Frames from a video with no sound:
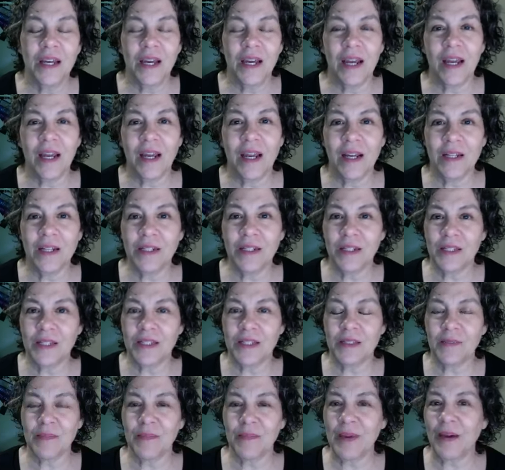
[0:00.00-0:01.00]
And it's
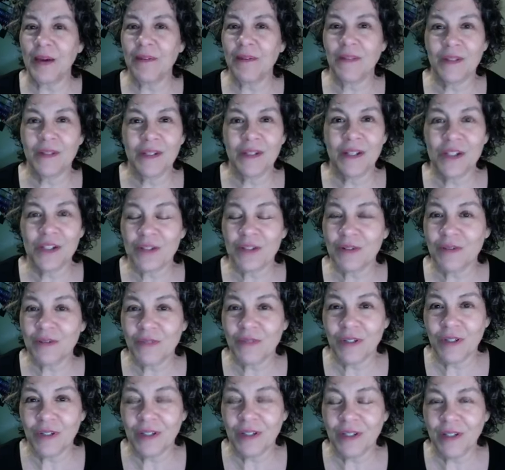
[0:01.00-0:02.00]
about the nature of
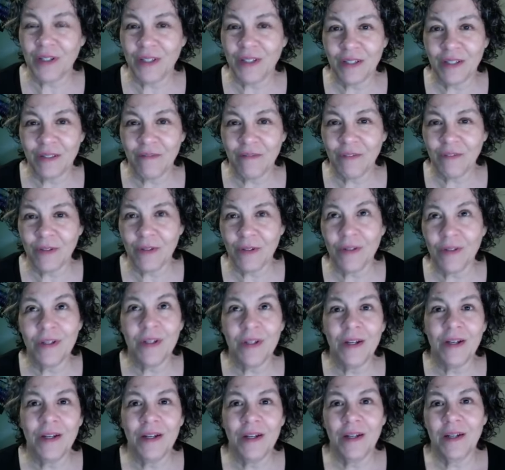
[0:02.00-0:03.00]
good and evil.
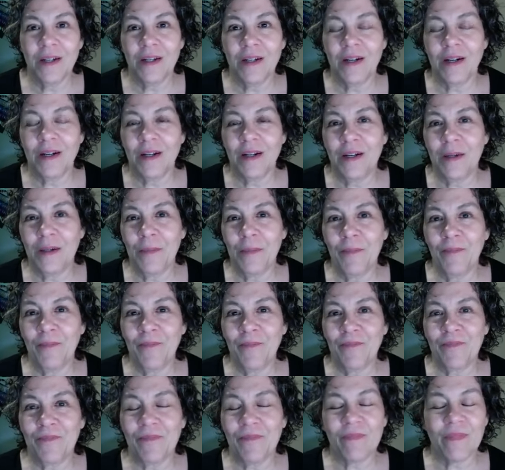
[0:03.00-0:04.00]
Um,
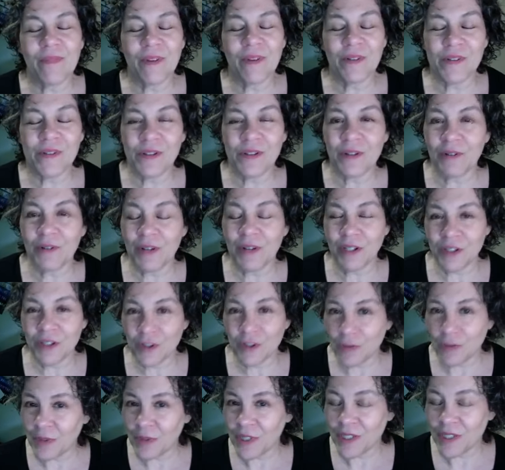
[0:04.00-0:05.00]
there's a great
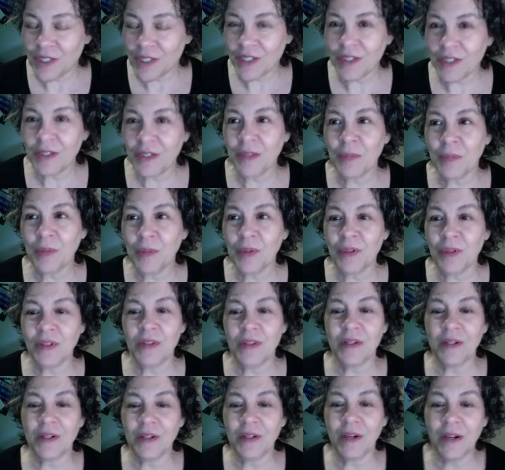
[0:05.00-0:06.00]
twist in the book
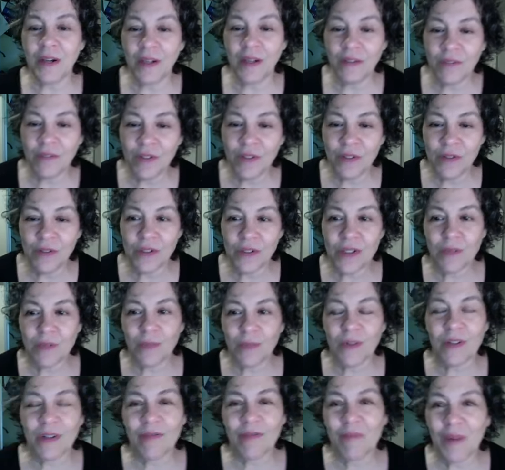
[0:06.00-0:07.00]
that I've used in
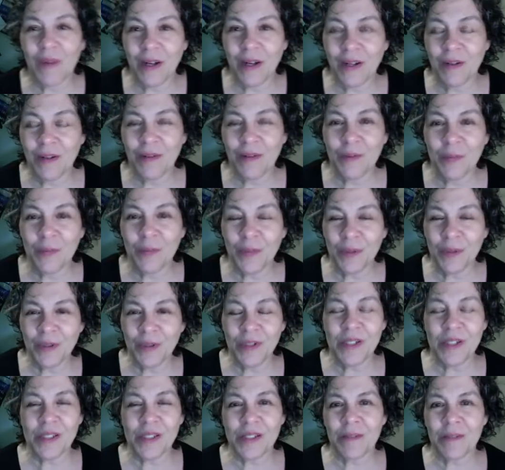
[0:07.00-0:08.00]
one of my own
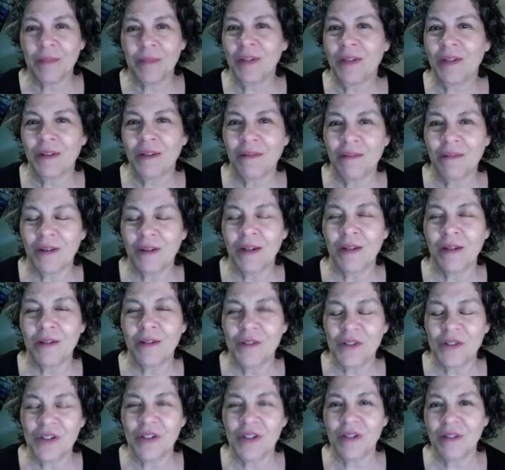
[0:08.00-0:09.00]
books. I mean, I, I
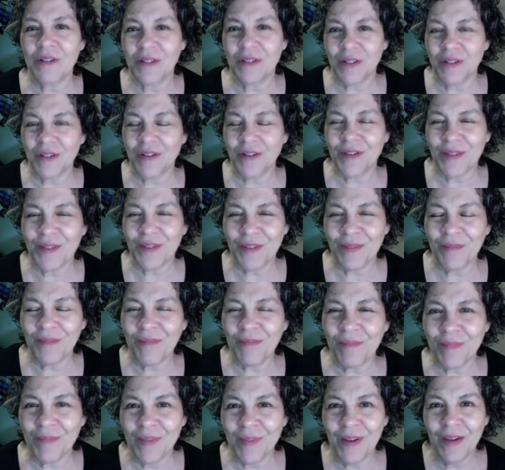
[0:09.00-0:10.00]
used it
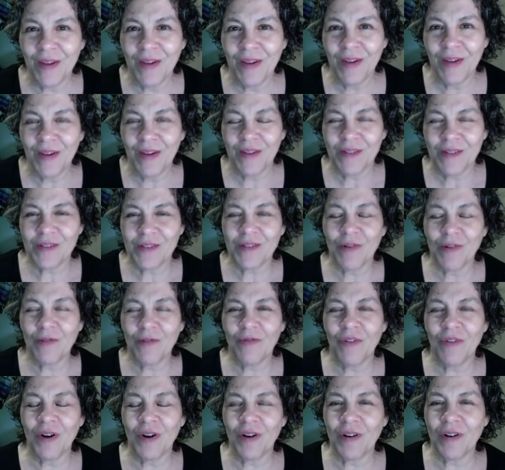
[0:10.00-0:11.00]
mm, so
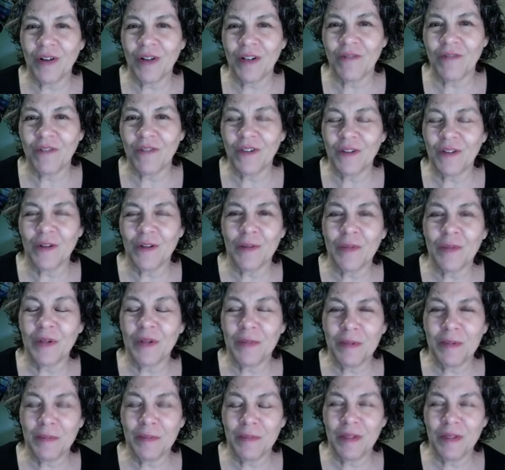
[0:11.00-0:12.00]
far off that nobody
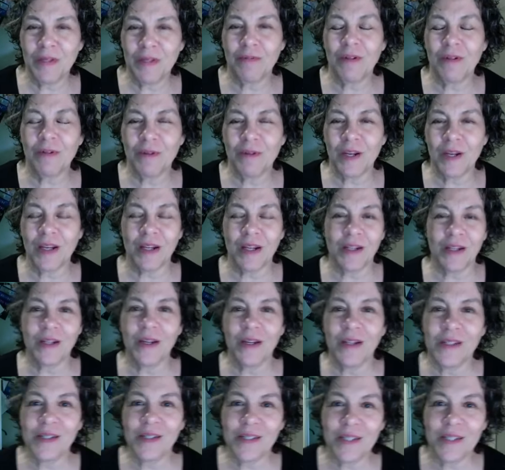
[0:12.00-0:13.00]
but me would
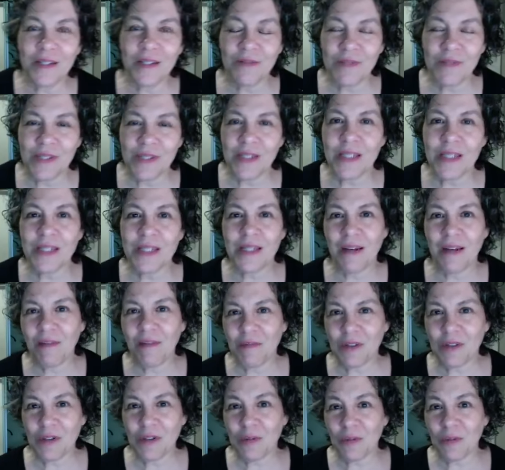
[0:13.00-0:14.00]
recognize that it was the same
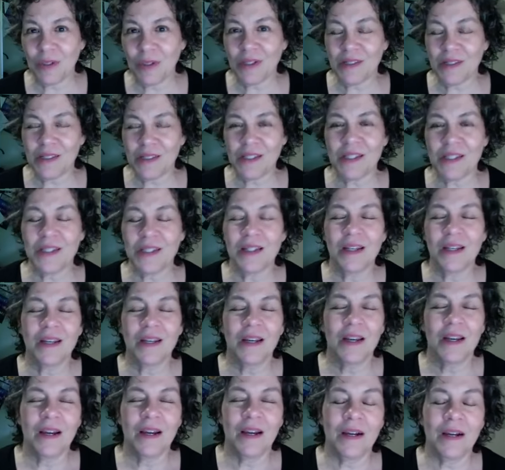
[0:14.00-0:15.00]
twist.
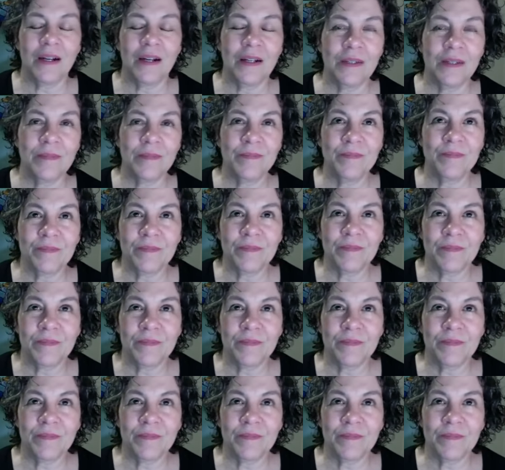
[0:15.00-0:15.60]
Um,